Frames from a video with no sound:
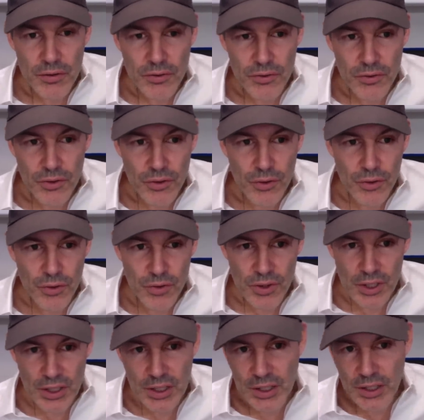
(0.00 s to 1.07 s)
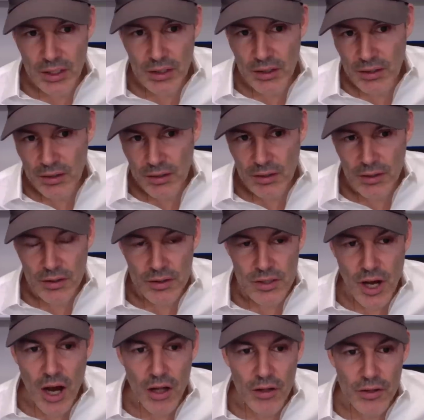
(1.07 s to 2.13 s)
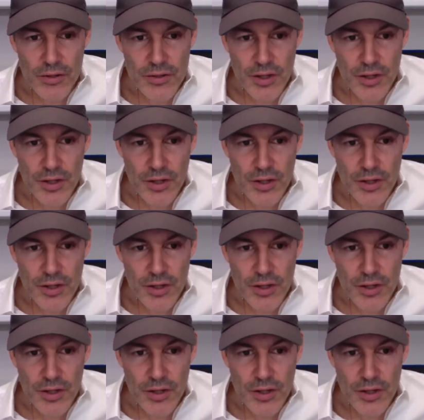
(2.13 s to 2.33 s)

to the dollars,